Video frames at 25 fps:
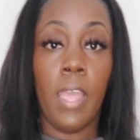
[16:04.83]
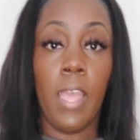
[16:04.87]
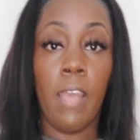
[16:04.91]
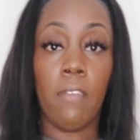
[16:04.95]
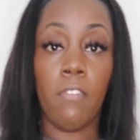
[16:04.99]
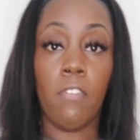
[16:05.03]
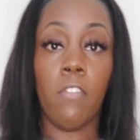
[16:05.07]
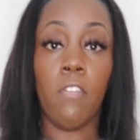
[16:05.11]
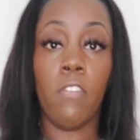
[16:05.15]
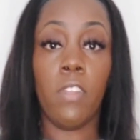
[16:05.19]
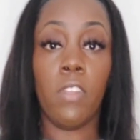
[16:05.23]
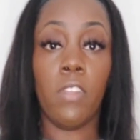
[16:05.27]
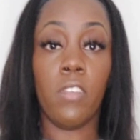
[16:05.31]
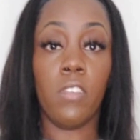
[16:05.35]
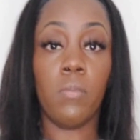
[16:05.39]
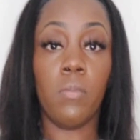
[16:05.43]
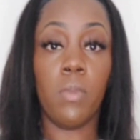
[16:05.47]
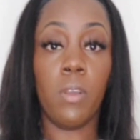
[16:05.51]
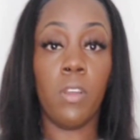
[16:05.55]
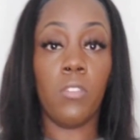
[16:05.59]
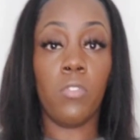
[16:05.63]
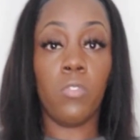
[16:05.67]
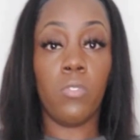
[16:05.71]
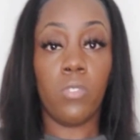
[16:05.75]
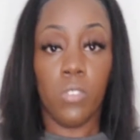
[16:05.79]
I have a very
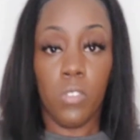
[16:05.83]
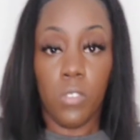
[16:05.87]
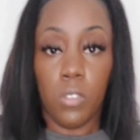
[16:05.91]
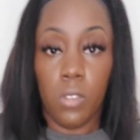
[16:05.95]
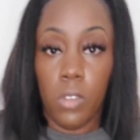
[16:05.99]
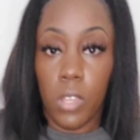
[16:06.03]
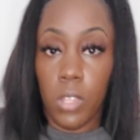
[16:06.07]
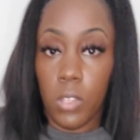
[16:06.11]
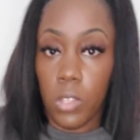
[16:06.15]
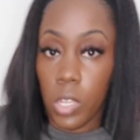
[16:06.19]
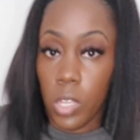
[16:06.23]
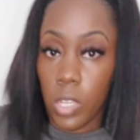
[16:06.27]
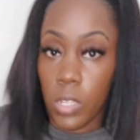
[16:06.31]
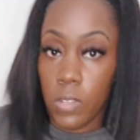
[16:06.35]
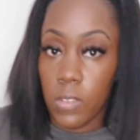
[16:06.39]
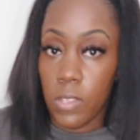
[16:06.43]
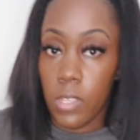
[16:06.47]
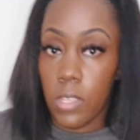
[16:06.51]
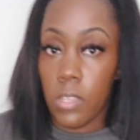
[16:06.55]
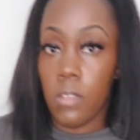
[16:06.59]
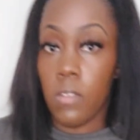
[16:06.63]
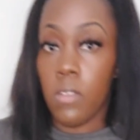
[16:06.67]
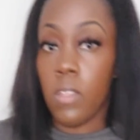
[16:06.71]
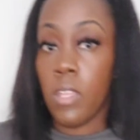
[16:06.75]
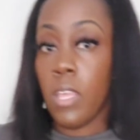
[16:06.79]
small torso, as y'all can
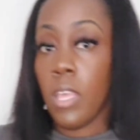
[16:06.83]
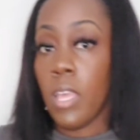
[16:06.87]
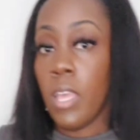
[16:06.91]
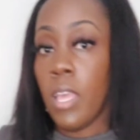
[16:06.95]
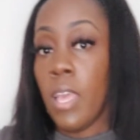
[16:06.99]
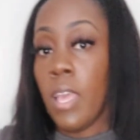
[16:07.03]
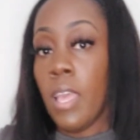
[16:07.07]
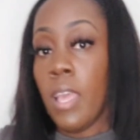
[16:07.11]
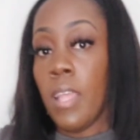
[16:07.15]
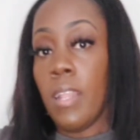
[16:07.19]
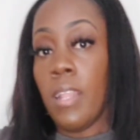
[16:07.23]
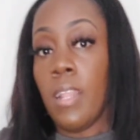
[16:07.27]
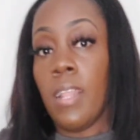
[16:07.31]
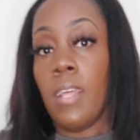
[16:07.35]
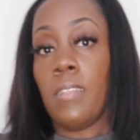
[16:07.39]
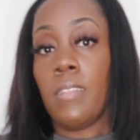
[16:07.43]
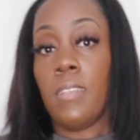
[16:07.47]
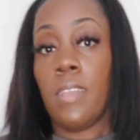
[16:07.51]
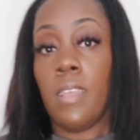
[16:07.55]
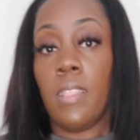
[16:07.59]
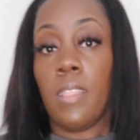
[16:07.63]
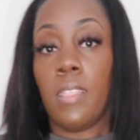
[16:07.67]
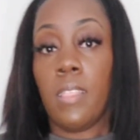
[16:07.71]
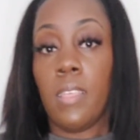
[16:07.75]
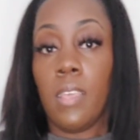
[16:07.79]
tell. And then I
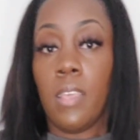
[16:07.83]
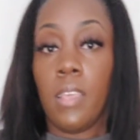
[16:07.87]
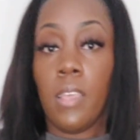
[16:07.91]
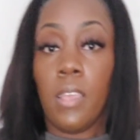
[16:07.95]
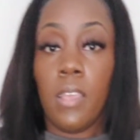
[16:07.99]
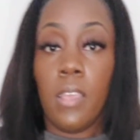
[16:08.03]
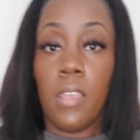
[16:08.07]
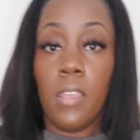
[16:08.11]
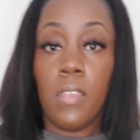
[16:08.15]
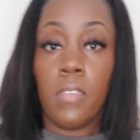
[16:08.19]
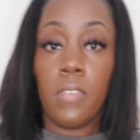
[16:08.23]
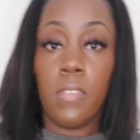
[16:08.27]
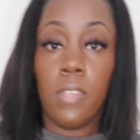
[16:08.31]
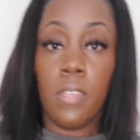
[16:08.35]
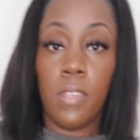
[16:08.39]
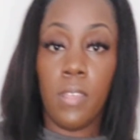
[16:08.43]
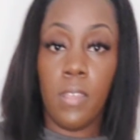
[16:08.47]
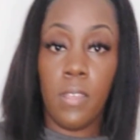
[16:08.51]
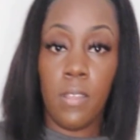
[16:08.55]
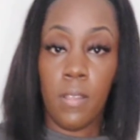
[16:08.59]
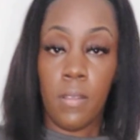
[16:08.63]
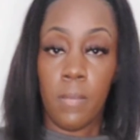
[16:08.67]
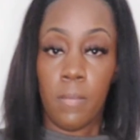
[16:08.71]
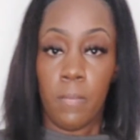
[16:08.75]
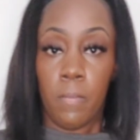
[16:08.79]
take these,
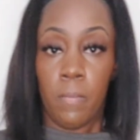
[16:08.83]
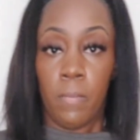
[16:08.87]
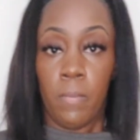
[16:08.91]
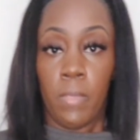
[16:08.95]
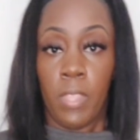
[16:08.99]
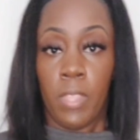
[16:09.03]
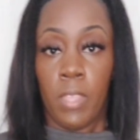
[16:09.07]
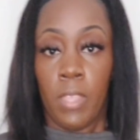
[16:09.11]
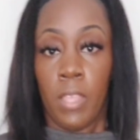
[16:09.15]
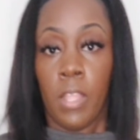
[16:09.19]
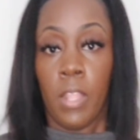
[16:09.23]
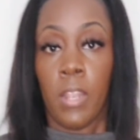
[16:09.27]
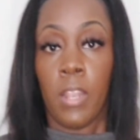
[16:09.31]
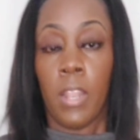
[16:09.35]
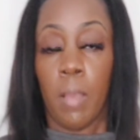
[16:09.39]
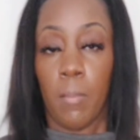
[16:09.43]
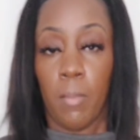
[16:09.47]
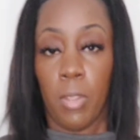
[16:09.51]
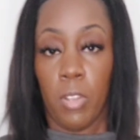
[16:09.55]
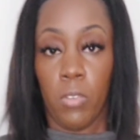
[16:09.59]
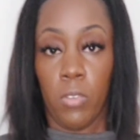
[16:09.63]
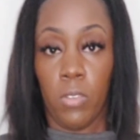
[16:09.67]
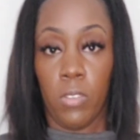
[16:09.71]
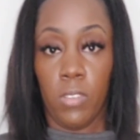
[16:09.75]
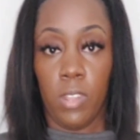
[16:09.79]
and
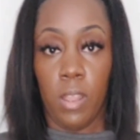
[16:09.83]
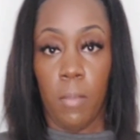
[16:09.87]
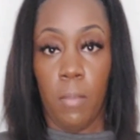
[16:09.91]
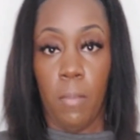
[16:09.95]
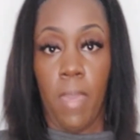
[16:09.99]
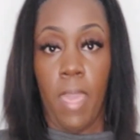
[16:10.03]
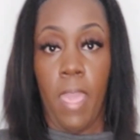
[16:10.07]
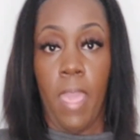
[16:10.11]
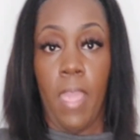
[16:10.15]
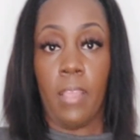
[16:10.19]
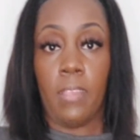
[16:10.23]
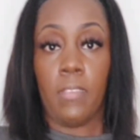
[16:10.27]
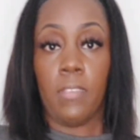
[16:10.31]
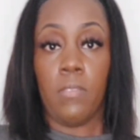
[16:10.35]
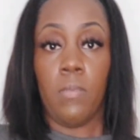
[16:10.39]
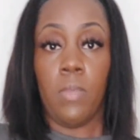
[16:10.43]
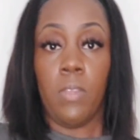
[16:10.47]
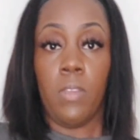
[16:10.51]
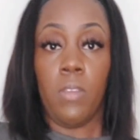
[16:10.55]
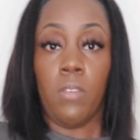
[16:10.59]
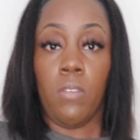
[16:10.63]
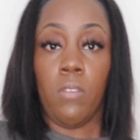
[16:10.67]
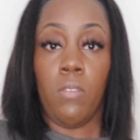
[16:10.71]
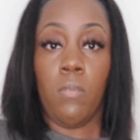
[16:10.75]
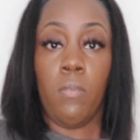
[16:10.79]
I'm gonna do it to the max.
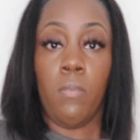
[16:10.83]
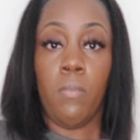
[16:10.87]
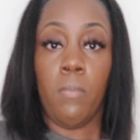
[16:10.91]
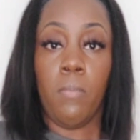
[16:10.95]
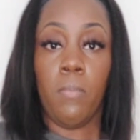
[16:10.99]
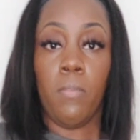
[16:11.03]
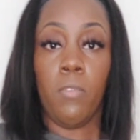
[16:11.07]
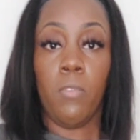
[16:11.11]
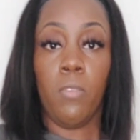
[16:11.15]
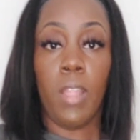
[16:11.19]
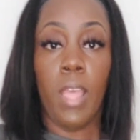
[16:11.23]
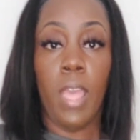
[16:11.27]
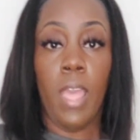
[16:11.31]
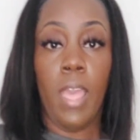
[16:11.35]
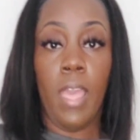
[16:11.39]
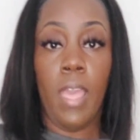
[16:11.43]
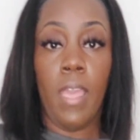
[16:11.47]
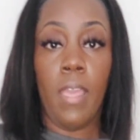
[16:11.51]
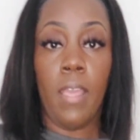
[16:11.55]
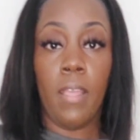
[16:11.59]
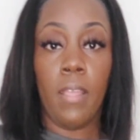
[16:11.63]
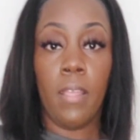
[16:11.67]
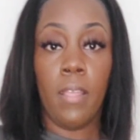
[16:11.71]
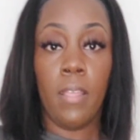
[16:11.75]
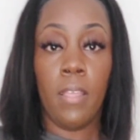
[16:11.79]
We're gonna do
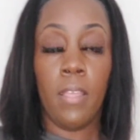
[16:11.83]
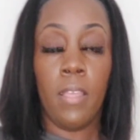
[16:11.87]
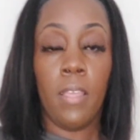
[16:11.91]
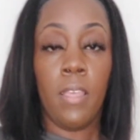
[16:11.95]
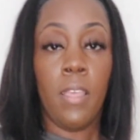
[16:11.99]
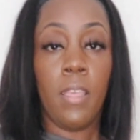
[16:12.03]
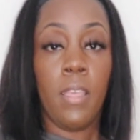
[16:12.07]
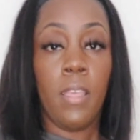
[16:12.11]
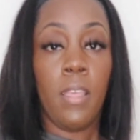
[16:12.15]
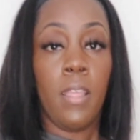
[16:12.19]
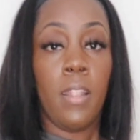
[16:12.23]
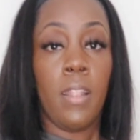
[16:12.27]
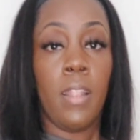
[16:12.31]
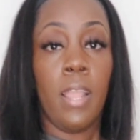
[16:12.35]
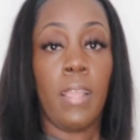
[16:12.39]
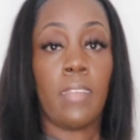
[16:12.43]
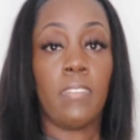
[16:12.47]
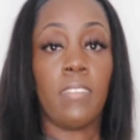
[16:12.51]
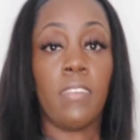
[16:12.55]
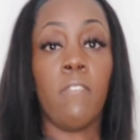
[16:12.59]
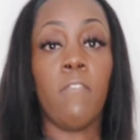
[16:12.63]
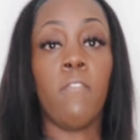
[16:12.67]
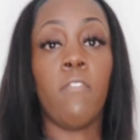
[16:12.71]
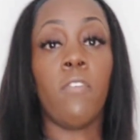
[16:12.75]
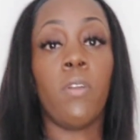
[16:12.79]
that.
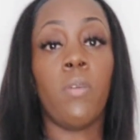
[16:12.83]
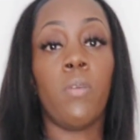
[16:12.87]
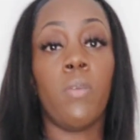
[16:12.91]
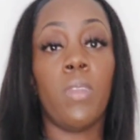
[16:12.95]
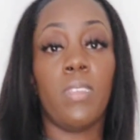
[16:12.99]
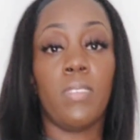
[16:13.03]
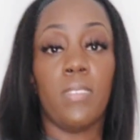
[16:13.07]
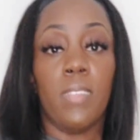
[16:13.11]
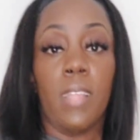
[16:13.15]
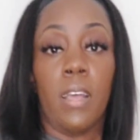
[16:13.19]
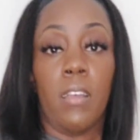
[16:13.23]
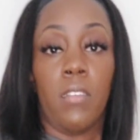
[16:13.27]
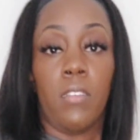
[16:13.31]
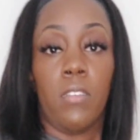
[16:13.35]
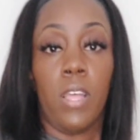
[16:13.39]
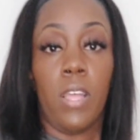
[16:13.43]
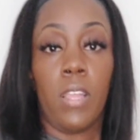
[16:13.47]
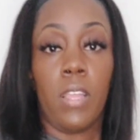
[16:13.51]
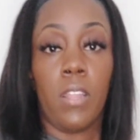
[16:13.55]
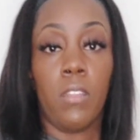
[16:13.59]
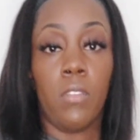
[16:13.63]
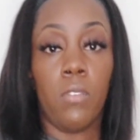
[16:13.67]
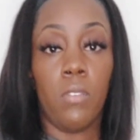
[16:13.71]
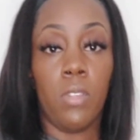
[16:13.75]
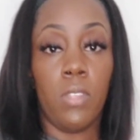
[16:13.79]
Like I said, I'm 4 weeks now,
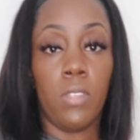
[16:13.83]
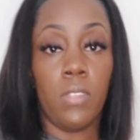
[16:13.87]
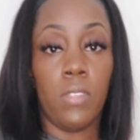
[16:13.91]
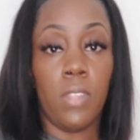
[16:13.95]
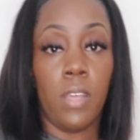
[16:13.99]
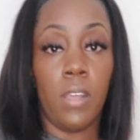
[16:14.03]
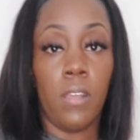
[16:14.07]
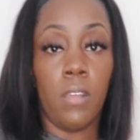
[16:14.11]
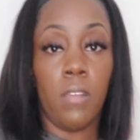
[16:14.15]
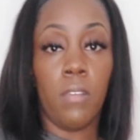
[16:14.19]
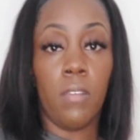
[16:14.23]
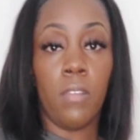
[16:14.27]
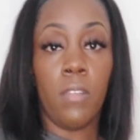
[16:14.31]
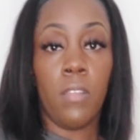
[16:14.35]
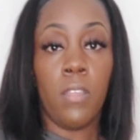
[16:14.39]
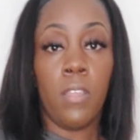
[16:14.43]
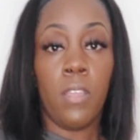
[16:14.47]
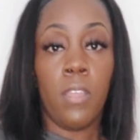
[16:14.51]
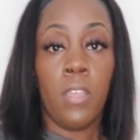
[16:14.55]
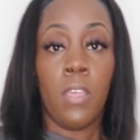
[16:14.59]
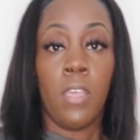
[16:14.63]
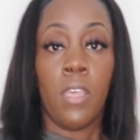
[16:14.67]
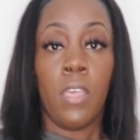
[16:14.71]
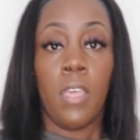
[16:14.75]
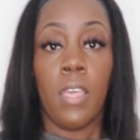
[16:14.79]
so I can do this now.
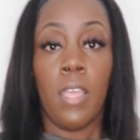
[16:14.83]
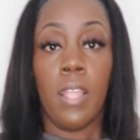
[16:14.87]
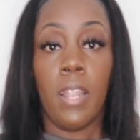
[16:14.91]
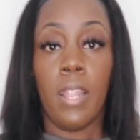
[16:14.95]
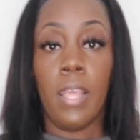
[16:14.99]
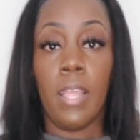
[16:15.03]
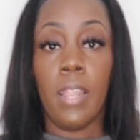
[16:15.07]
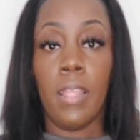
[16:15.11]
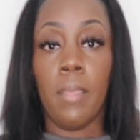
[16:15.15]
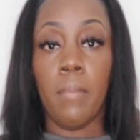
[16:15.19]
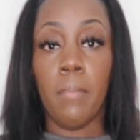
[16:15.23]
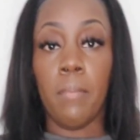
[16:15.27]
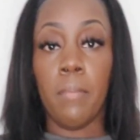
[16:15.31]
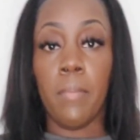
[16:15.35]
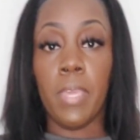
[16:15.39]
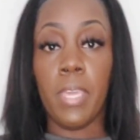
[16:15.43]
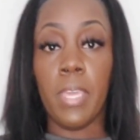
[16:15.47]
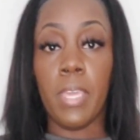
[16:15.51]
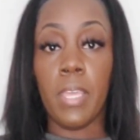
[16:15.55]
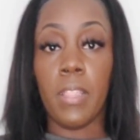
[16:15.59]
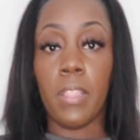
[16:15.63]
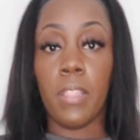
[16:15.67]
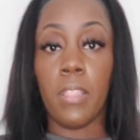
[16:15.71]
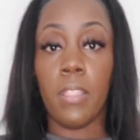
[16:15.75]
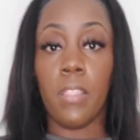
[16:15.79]
And let it
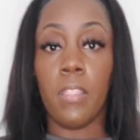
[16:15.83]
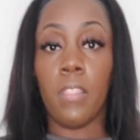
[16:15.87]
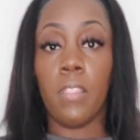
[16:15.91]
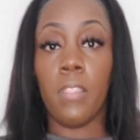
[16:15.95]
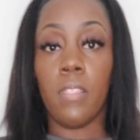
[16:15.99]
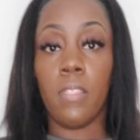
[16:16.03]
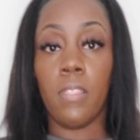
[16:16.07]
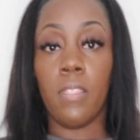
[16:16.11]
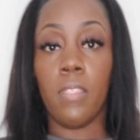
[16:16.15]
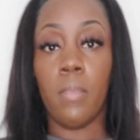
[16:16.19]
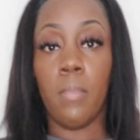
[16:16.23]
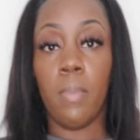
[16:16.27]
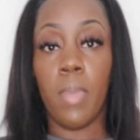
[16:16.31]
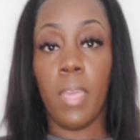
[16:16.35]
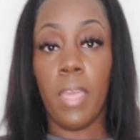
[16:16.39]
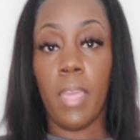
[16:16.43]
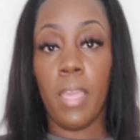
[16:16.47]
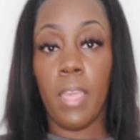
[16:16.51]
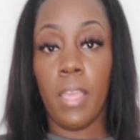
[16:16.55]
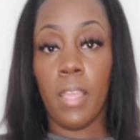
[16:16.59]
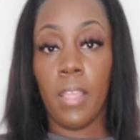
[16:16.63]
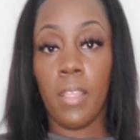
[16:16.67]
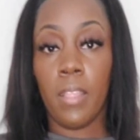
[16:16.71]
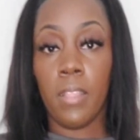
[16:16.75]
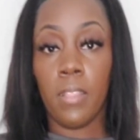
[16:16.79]
meet the
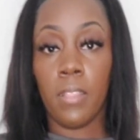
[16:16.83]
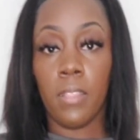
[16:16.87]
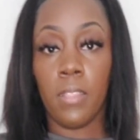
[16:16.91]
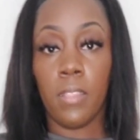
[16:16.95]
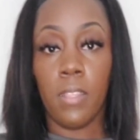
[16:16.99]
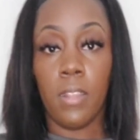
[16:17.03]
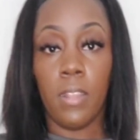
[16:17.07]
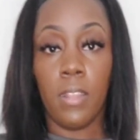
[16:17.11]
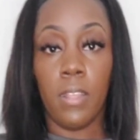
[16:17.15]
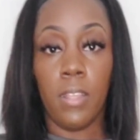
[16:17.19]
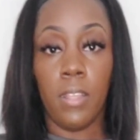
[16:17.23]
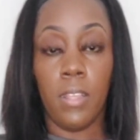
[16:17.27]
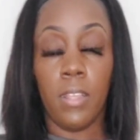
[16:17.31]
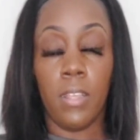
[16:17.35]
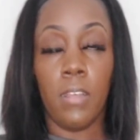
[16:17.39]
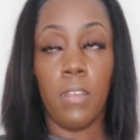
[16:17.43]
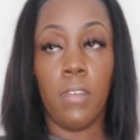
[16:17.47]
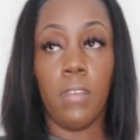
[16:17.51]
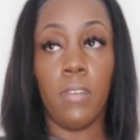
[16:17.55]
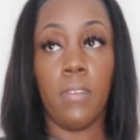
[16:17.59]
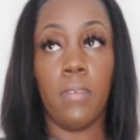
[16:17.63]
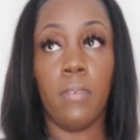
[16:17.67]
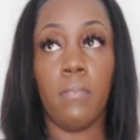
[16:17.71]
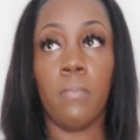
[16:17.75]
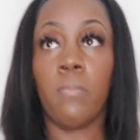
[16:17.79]
band,
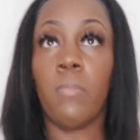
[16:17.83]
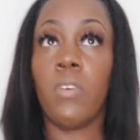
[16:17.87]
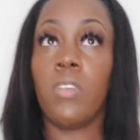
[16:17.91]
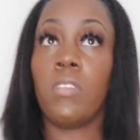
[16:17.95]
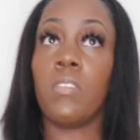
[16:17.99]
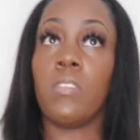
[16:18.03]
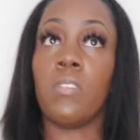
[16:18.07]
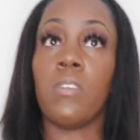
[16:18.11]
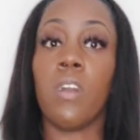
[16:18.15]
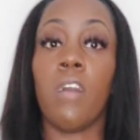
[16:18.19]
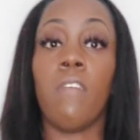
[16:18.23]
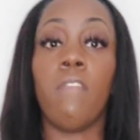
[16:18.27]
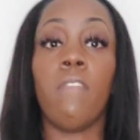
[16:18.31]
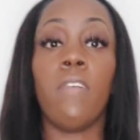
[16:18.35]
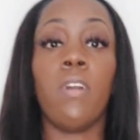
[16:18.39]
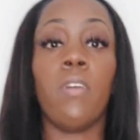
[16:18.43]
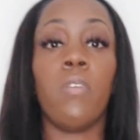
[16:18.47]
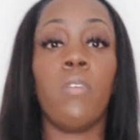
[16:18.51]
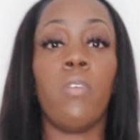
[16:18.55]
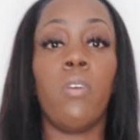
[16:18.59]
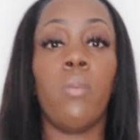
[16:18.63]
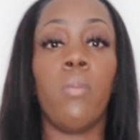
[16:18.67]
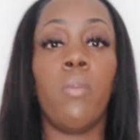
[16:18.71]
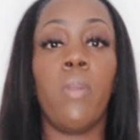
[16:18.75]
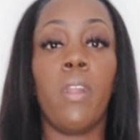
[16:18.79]
the what's this called,
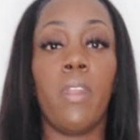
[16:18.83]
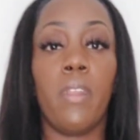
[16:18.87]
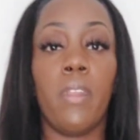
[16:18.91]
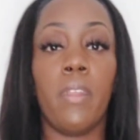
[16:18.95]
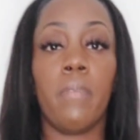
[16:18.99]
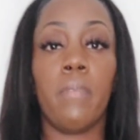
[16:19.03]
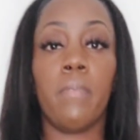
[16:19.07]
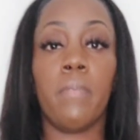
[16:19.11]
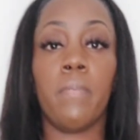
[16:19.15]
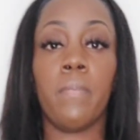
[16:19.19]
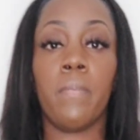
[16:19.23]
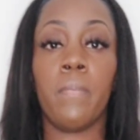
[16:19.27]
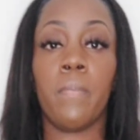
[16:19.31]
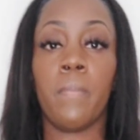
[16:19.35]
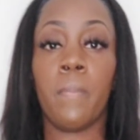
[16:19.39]
Velcro part.